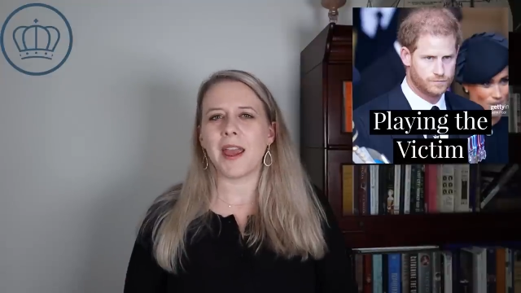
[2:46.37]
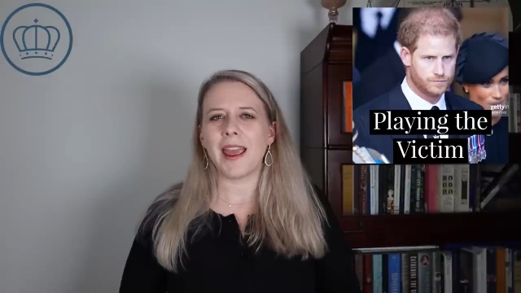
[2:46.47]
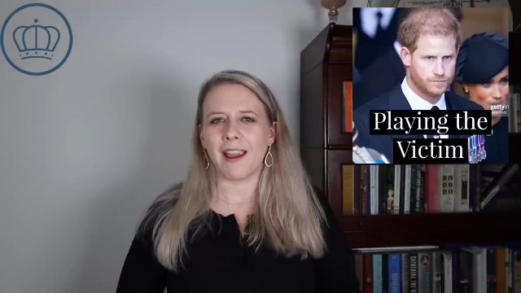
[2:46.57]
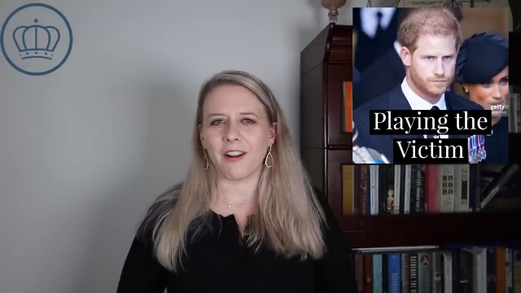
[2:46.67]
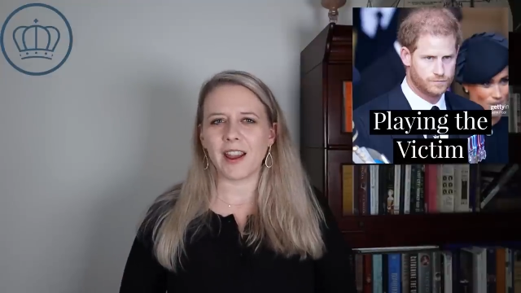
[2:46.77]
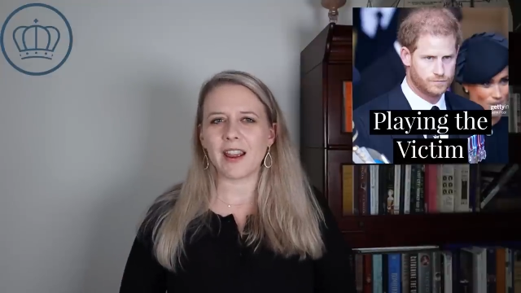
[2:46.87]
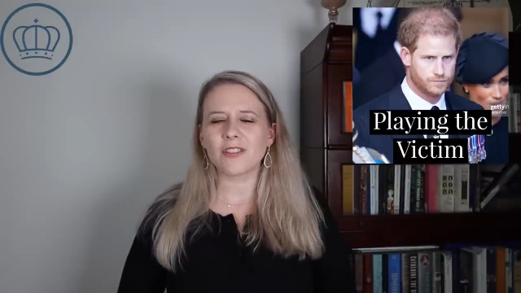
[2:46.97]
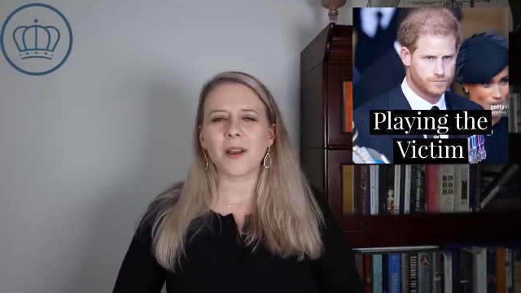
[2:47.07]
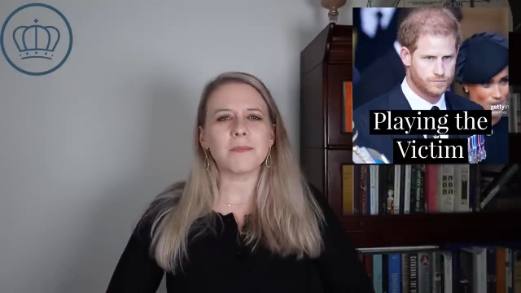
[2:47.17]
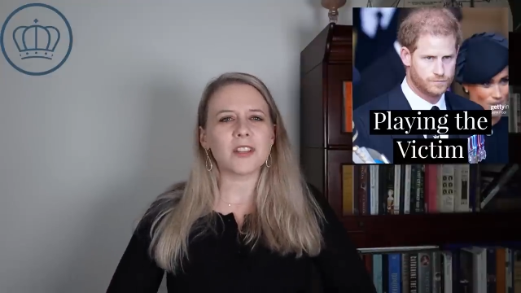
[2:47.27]
Speaker 1: Harry,
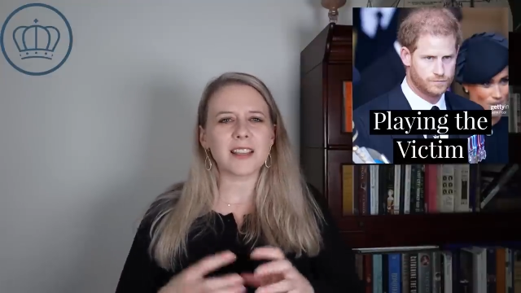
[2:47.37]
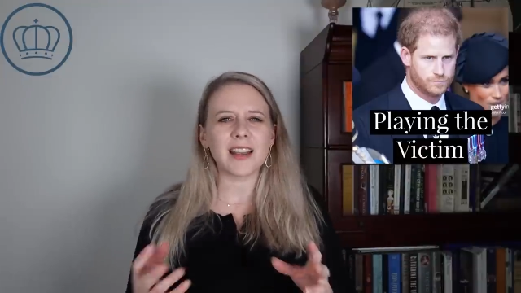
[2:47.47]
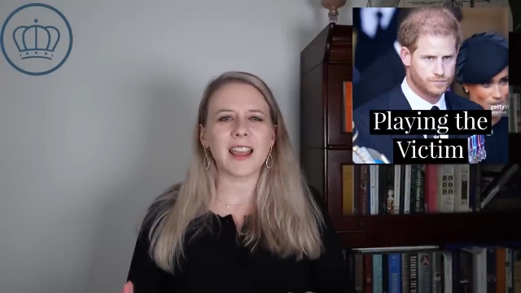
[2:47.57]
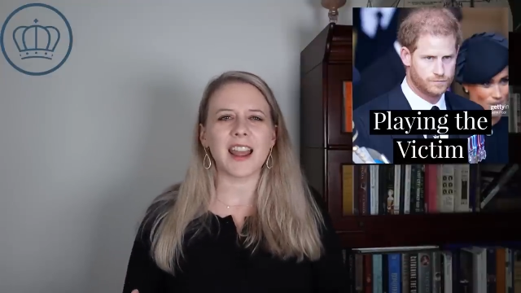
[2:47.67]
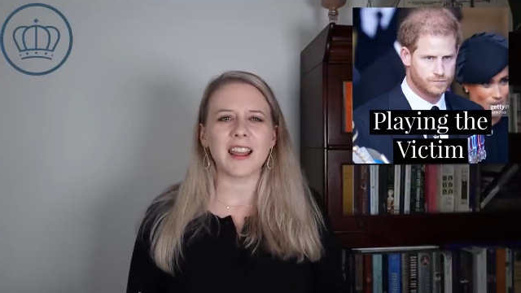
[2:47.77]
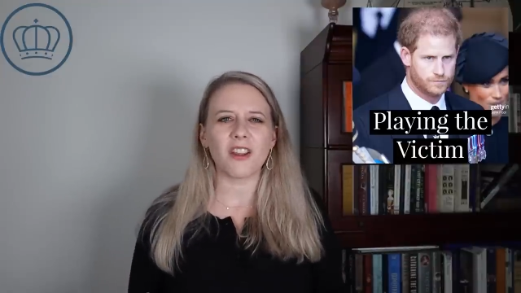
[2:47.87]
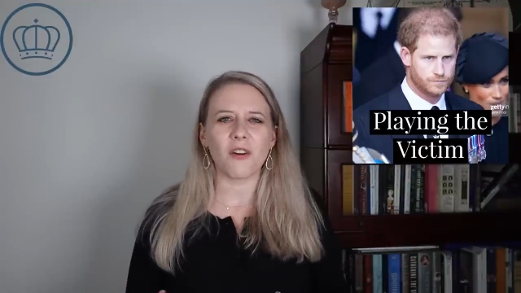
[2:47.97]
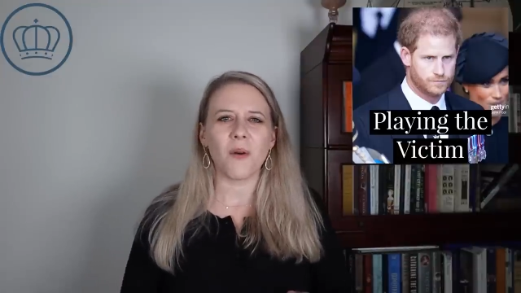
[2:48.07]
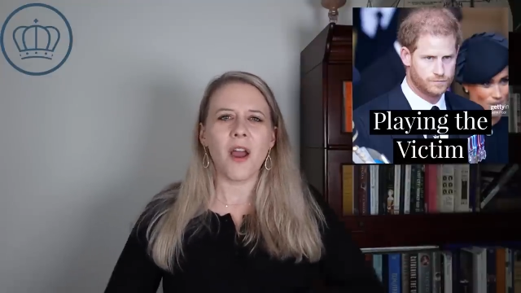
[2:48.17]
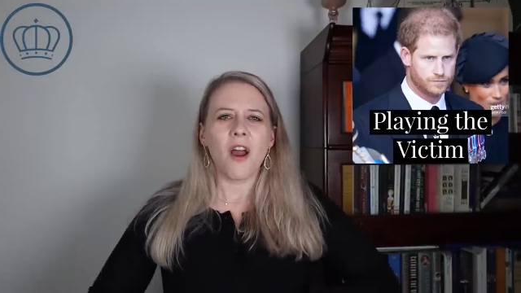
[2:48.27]
and so I'm just going to kind of
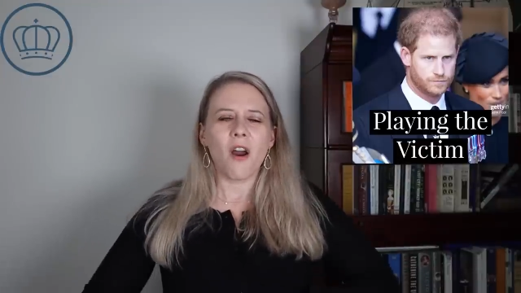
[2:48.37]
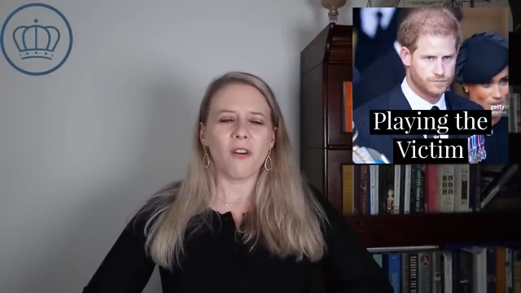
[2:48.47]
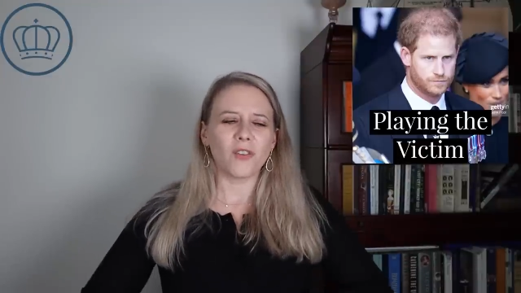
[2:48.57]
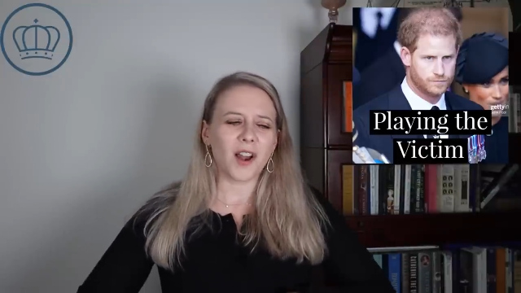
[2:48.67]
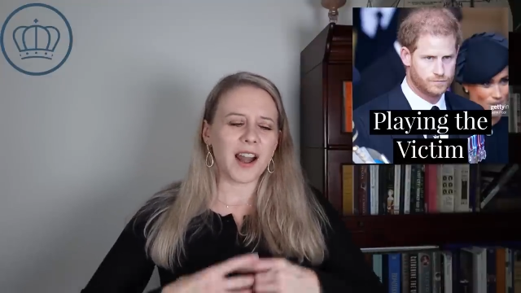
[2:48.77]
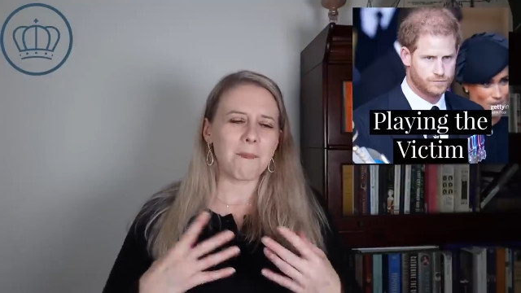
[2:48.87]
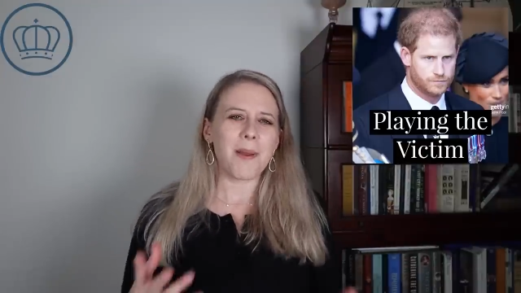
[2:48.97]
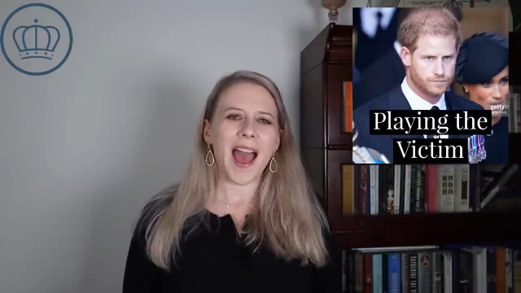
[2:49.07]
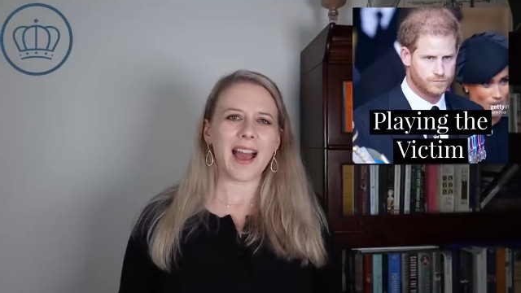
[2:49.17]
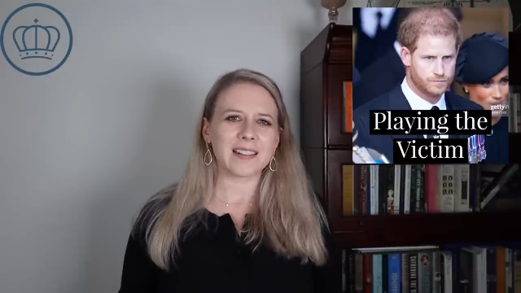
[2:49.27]
go over and
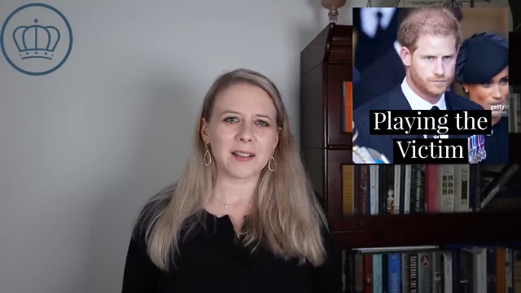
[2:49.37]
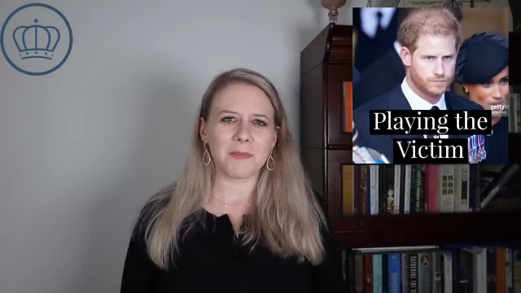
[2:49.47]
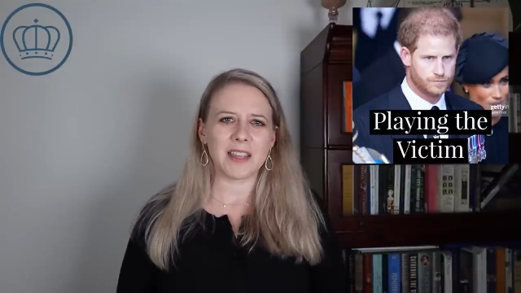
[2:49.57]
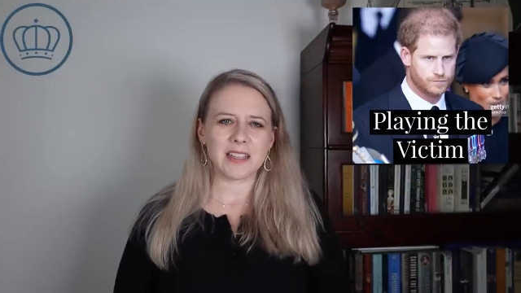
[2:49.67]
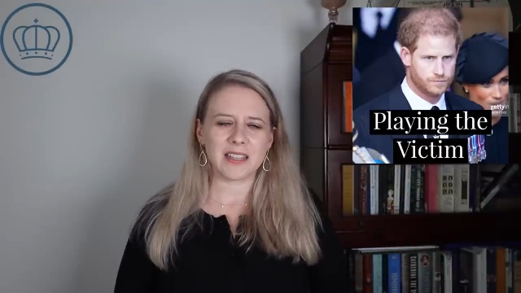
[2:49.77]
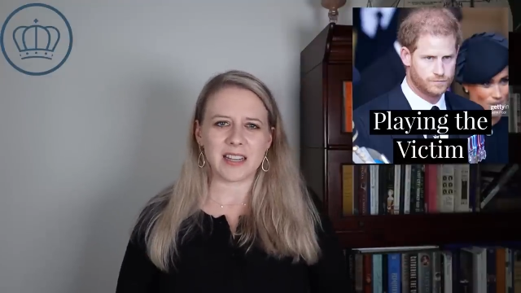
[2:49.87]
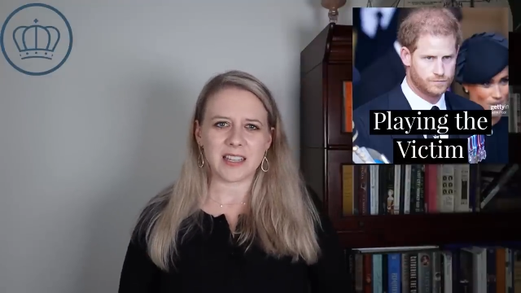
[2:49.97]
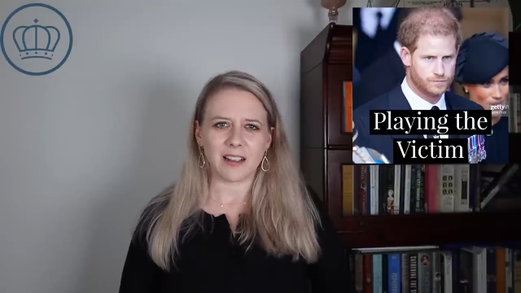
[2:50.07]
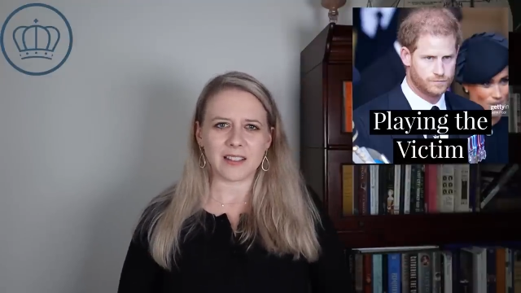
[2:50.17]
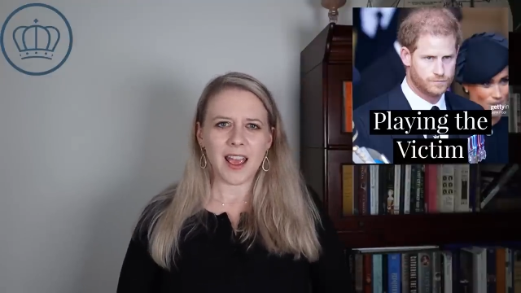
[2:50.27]
unpack some of these
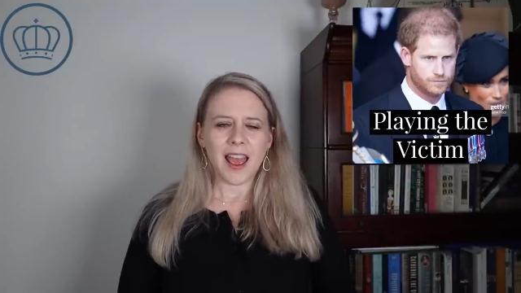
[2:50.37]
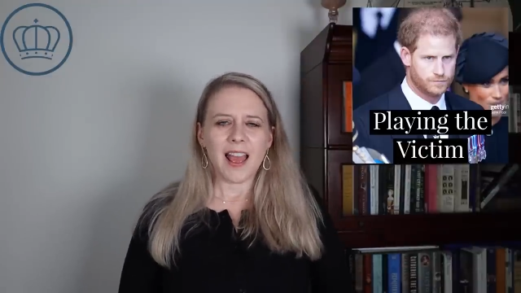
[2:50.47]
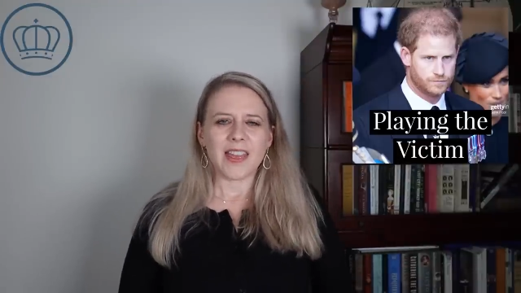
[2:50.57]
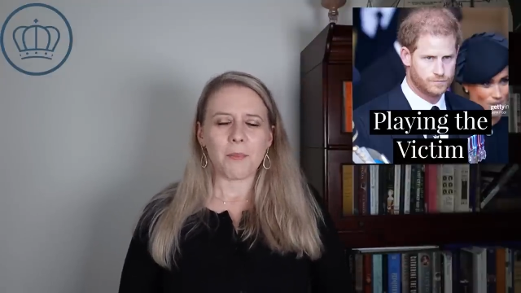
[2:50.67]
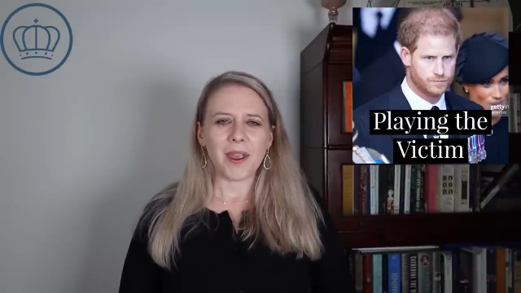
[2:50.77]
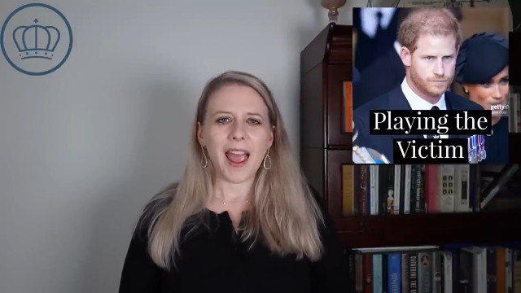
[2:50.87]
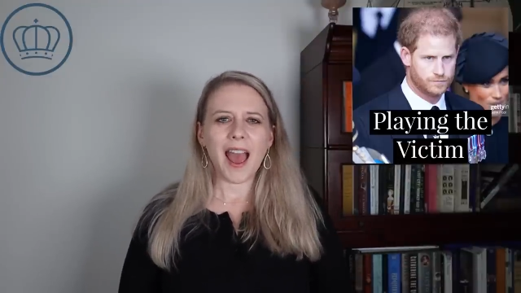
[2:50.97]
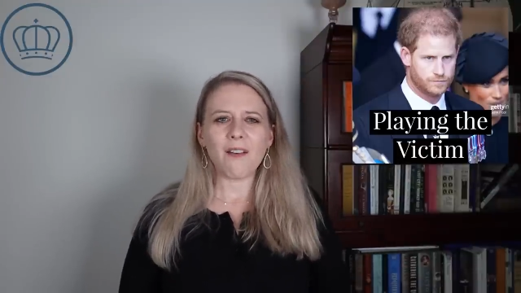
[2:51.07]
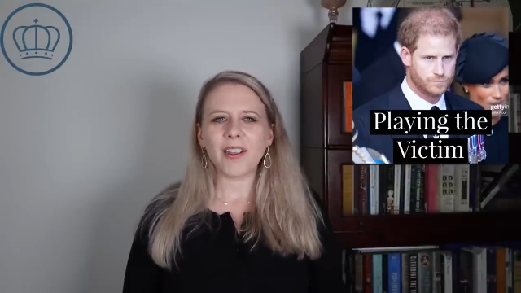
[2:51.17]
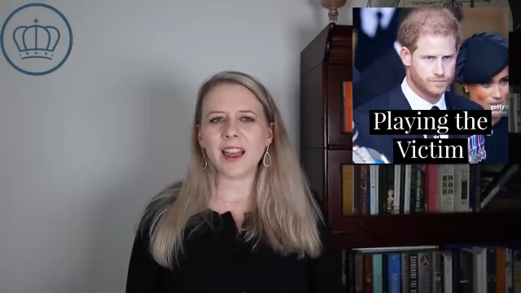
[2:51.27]
details that we have